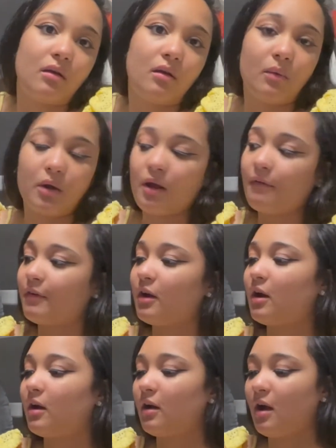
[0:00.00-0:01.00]

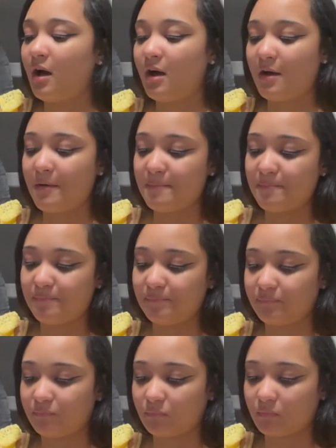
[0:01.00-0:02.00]
Whatever.
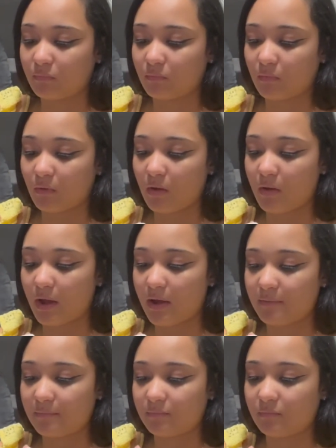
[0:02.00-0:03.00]
Okay.
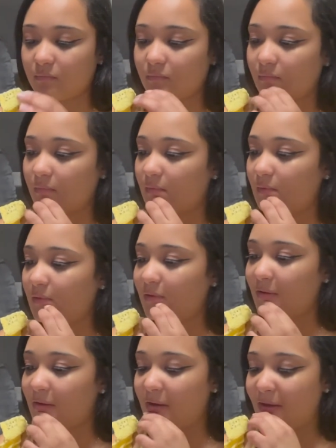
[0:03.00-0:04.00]

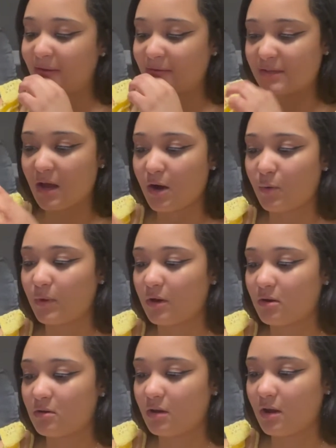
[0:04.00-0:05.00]
Yeah, that's kind of
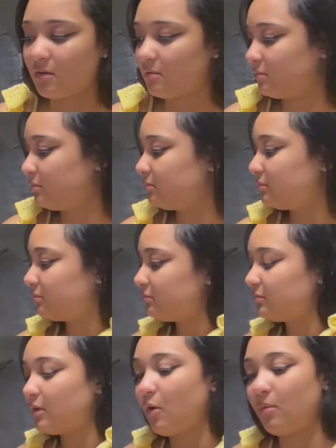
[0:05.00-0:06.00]
weird.
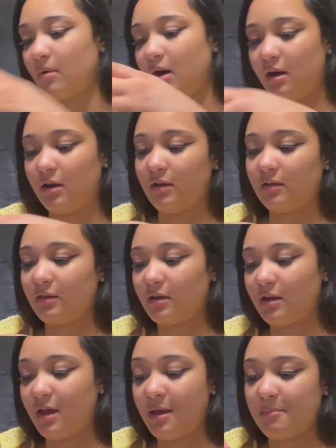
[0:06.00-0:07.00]
don't know why
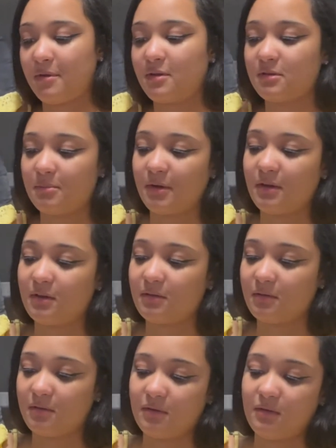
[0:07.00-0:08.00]
that happened, but
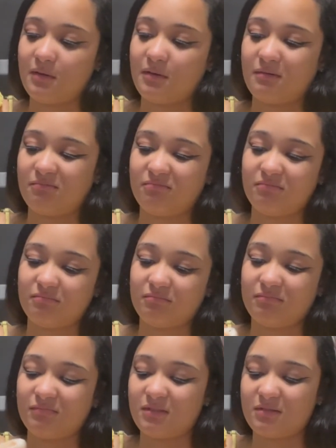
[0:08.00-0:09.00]

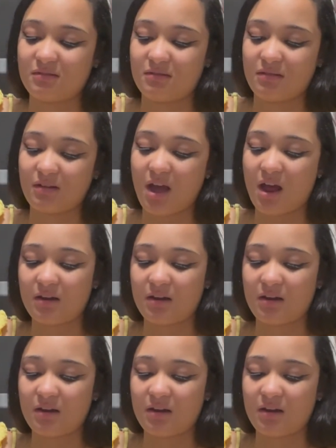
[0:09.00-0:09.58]
it's kind